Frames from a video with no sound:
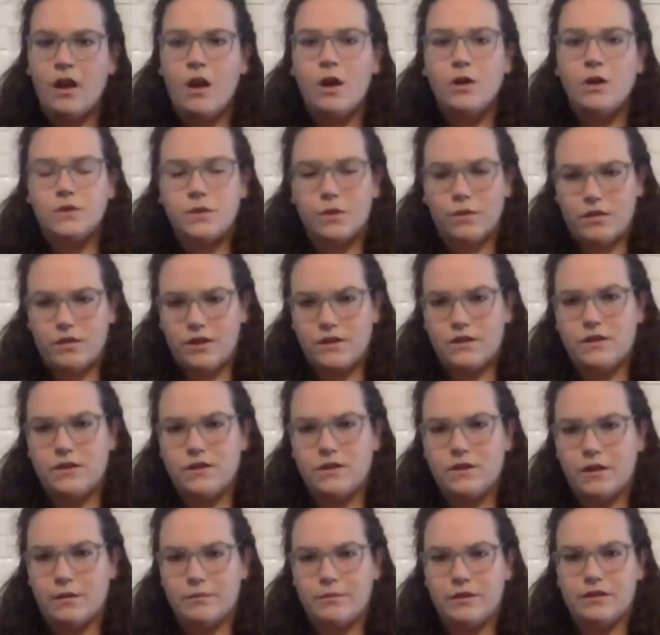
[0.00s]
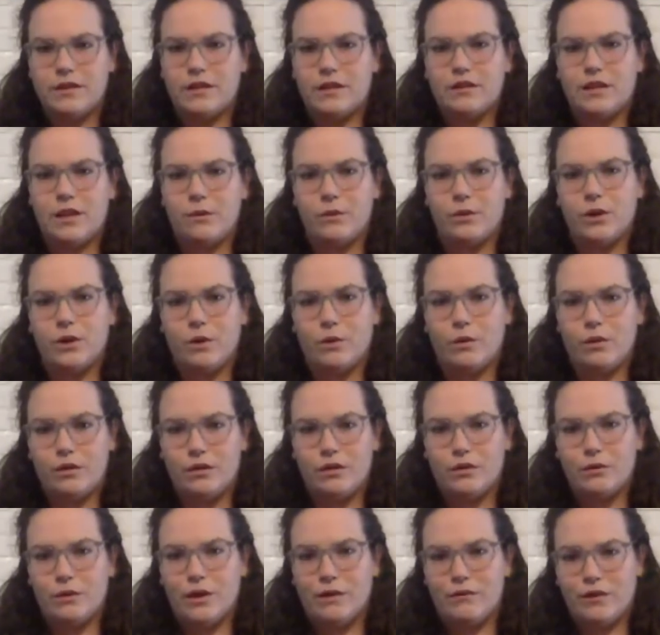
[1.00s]
So this is something that they were going
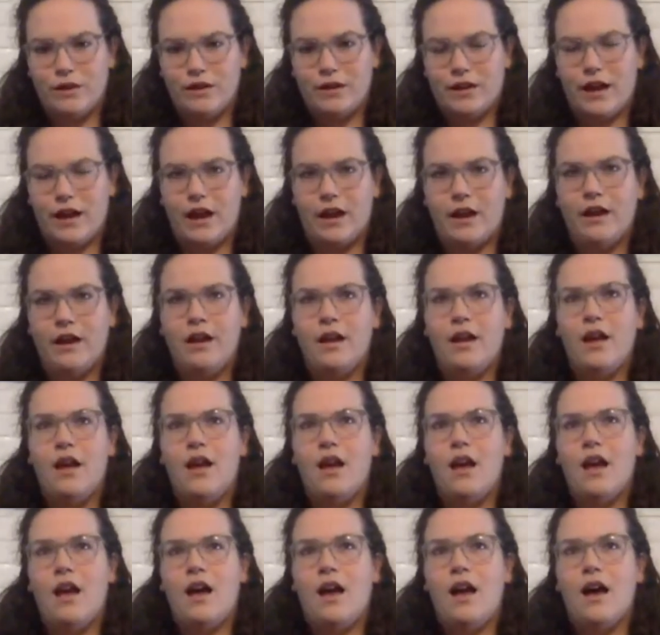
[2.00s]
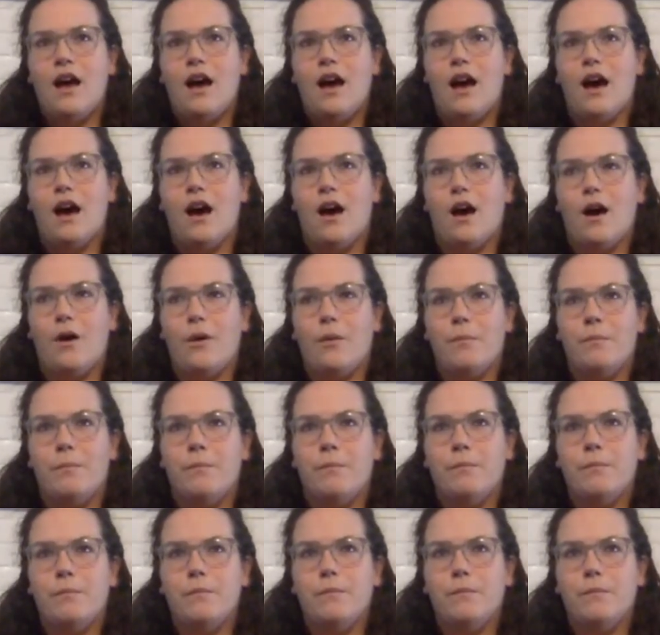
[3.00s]
through every day. Um,